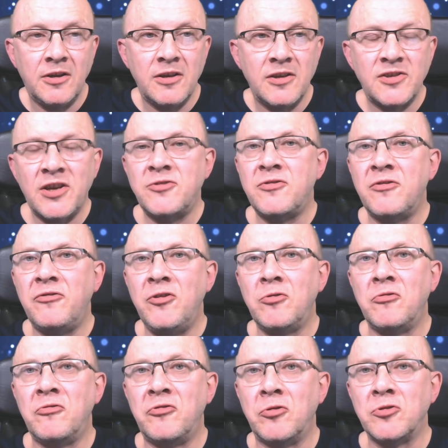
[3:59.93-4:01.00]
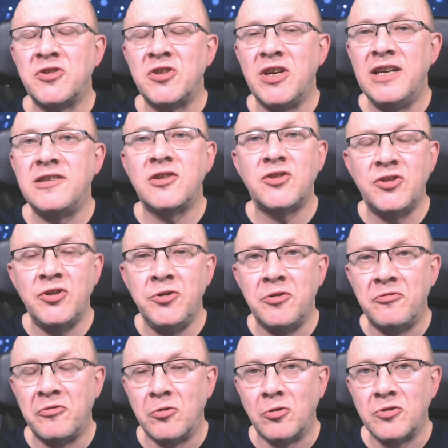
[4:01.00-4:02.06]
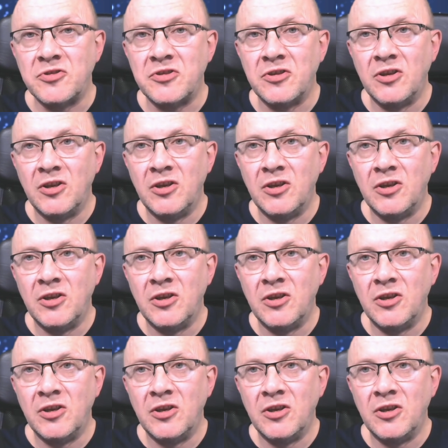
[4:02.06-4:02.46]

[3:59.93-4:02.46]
Centrifugal force is a pseudoforce.